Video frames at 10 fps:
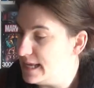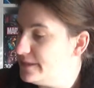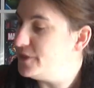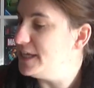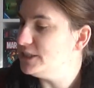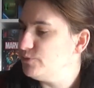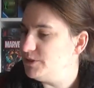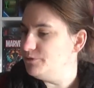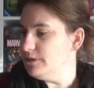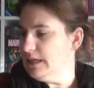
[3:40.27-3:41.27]
The thing is we
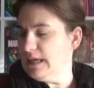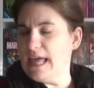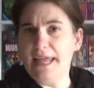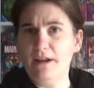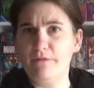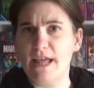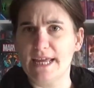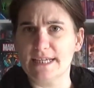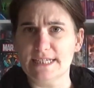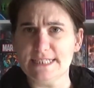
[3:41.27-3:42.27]
do a uh, kind of
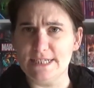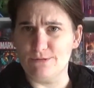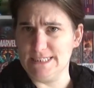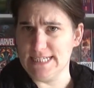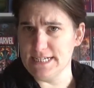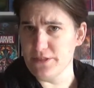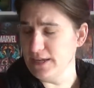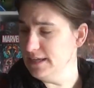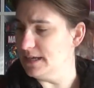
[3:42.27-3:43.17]
like a secret Santa thing